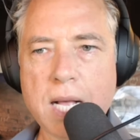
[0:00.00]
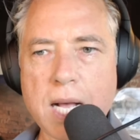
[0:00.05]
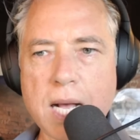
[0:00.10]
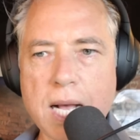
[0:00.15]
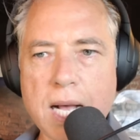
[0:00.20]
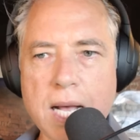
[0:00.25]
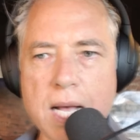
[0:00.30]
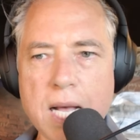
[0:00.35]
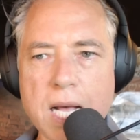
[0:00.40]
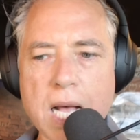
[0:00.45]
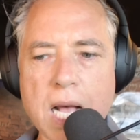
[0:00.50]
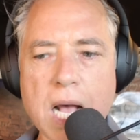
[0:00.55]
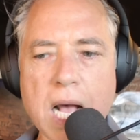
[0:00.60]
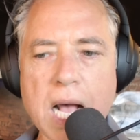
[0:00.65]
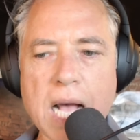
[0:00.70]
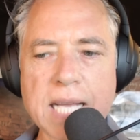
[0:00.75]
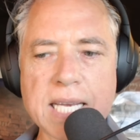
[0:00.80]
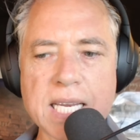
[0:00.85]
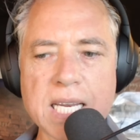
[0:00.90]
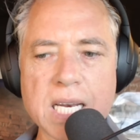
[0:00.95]

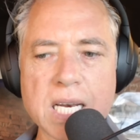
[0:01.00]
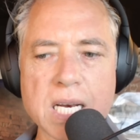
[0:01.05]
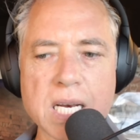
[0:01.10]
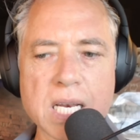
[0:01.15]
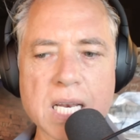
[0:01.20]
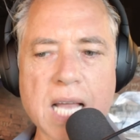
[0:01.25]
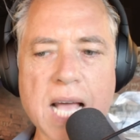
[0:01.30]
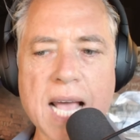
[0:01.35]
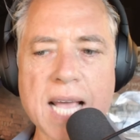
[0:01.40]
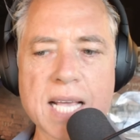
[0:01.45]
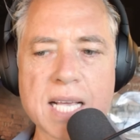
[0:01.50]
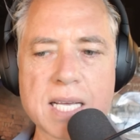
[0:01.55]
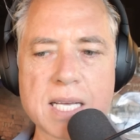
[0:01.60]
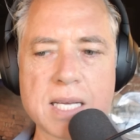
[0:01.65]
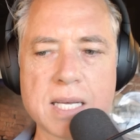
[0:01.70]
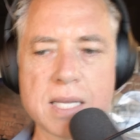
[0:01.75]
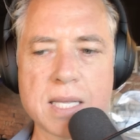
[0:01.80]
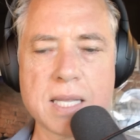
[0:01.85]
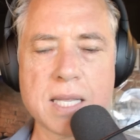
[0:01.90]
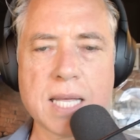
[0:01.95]
I didn't like
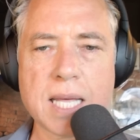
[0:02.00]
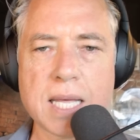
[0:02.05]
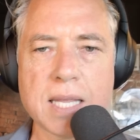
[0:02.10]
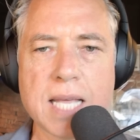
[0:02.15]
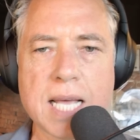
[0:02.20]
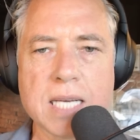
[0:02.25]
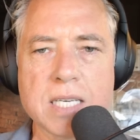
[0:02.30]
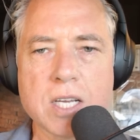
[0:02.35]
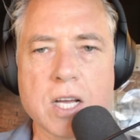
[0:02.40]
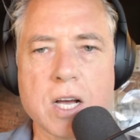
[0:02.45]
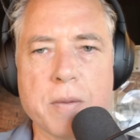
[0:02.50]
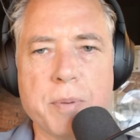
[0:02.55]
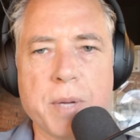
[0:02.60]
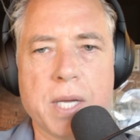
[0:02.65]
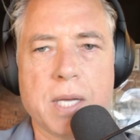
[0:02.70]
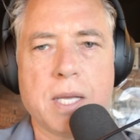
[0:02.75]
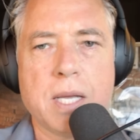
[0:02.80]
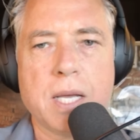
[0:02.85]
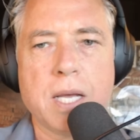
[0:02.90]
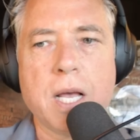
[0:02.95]
that
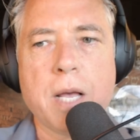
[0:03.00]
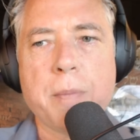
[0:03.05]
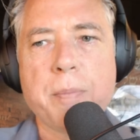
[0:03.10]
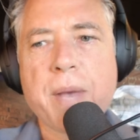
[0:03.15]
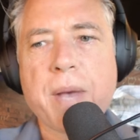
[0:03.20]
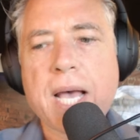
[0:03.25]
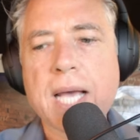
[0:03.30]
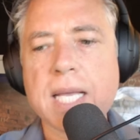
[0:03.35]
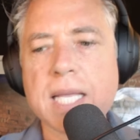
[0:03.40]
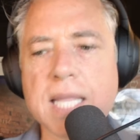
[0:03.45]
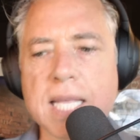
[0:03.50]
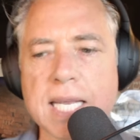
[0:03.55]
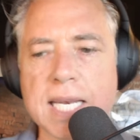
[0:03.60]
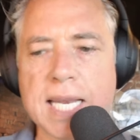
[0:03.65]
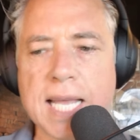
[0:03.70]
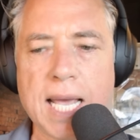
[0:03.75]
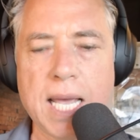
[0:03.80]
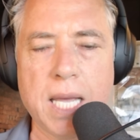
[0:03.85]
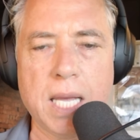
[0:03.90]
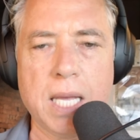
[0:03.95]
topic back in the
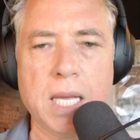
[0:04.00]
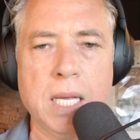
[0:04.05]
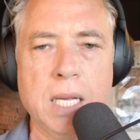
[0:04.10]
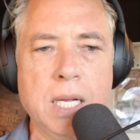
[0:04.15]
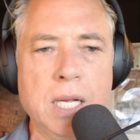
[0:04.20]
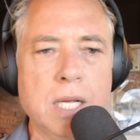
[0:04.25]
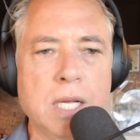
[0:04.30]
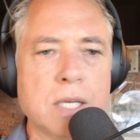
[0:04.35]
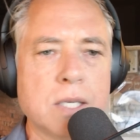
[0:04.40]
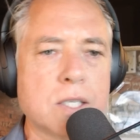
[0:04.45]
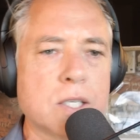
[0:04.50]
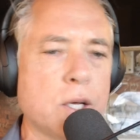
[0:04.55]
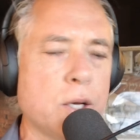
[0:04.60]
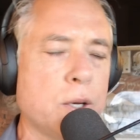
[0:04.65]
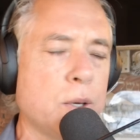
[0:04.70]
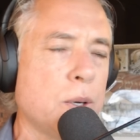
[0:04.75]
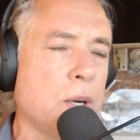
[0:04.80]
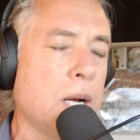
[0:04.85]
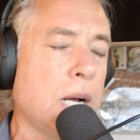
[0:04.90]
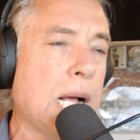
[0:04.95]
day.
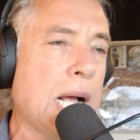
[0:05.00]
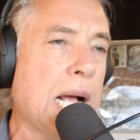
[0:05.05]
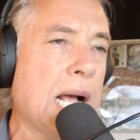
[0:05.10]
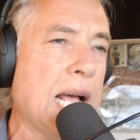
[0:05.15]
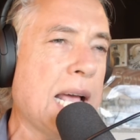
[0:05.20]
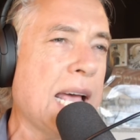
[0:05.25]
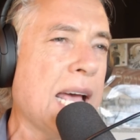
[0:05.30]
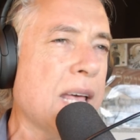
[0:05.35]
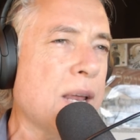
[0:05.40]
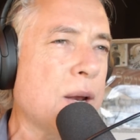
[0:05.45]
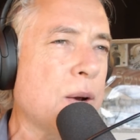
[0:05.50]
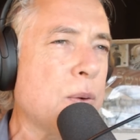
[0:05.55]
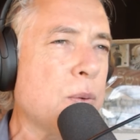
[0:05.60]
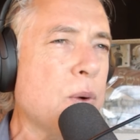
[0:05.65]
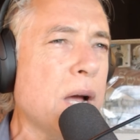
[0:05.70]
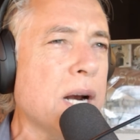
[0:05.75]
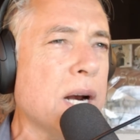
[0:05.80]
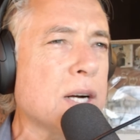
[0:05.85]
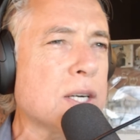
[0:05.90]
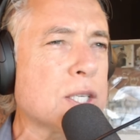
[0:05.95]
So I had
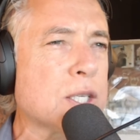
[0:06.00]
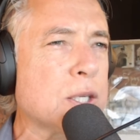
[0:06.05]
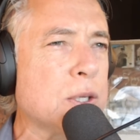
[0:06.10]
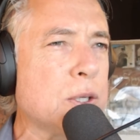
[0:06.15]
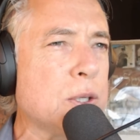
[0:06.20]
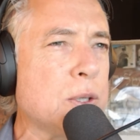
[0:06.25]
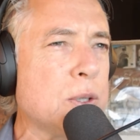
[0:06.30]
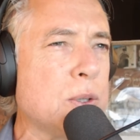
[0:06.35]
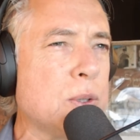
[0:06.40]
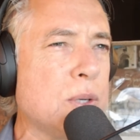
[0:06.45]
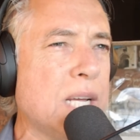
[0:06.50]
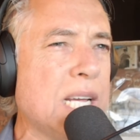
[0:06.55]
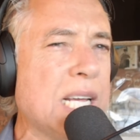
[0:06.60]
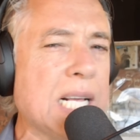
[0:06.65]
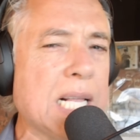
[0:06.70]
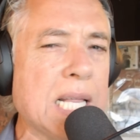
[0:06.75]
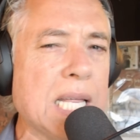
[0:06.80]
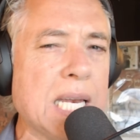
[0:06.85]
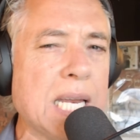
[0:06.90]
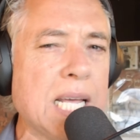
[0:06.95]
one or two
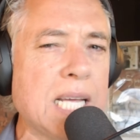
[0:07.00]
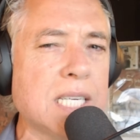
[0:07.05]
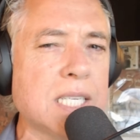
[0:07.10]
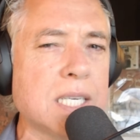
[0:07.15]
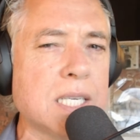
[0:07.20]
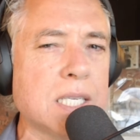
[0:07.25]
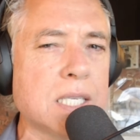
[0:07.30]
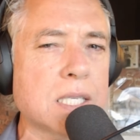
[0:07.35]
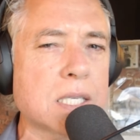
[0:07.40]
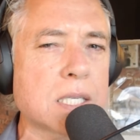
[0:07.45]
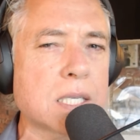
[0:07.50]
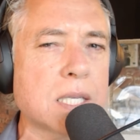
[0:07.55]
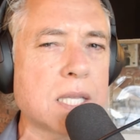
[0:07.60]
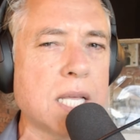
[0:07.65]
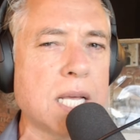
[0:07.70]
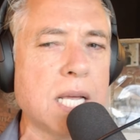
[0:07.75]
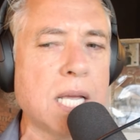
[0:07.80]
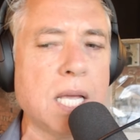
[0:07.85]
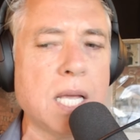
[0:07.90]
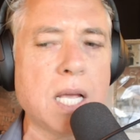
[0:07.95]
inclinations
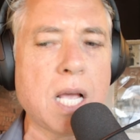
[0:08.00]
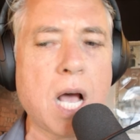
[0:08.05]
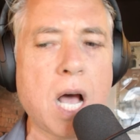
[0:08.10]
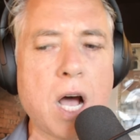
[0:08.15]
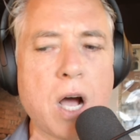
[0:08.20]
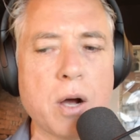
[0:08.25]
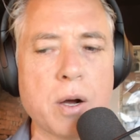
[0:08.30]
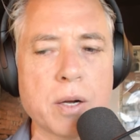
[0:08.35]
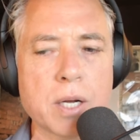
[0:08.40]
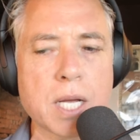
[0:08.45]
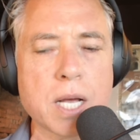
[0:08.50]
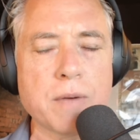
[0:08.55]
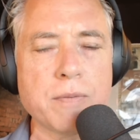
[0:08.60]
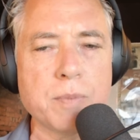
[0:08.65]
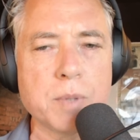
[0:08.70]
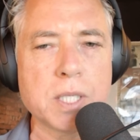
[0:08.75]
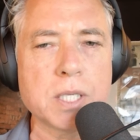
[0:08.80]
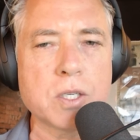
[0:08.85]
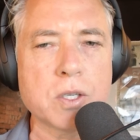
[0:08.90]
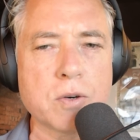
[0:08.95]
thinking, oh,
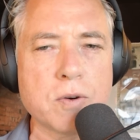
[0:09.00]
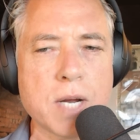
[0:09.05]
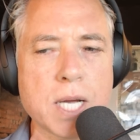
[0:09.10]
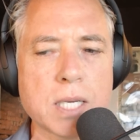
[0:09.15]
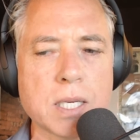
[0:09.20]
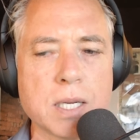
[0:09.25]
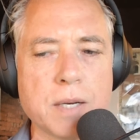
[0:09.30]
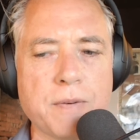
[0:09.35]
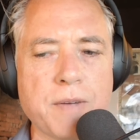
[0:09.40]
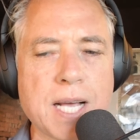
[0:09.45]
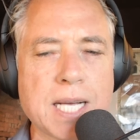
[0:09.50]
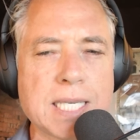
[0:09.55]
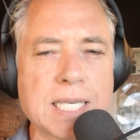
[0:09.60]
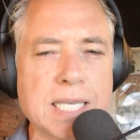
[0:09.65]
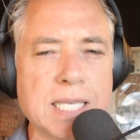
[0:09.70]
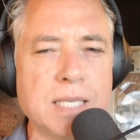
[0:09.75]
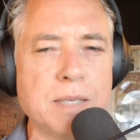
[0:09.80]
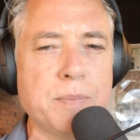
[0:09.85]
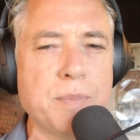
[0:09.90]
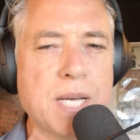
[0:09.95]
government-directed
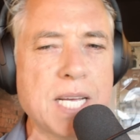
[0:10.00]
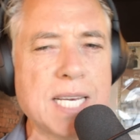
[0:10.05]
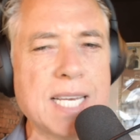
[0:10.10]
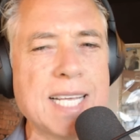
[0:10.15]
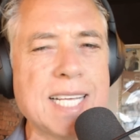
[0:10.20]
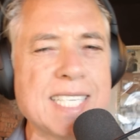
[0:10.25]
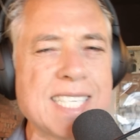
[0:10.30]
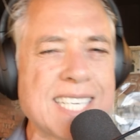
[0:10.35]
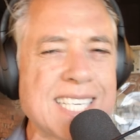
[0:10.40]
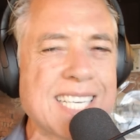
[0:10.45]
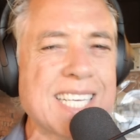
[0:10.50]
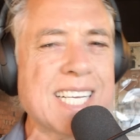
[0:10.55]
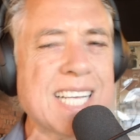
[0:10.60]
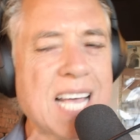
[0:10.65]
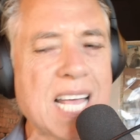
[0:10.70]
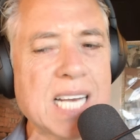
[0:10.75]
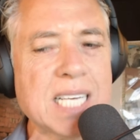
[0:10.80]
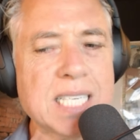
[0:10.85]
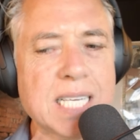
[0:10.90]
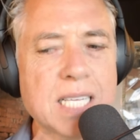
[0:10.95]
vaccine mandates, I can
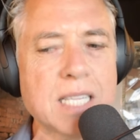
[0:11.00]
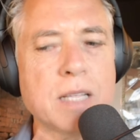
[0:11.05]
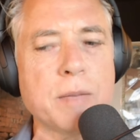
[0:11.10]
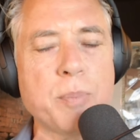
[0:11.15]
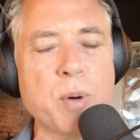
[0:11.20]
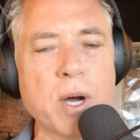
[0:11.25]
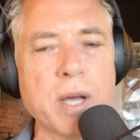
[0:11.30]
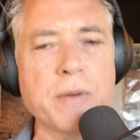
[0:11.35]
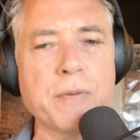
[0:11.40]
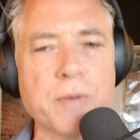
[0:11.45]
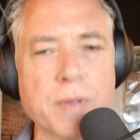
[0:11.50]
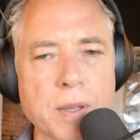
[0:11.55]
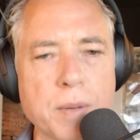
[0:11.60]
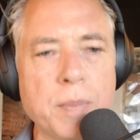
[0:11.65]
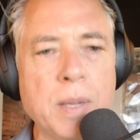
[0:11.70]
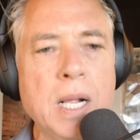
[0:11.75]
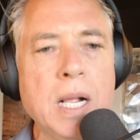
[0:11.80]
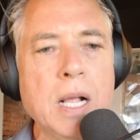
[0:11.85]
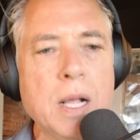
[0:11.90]
kind of see the point for them.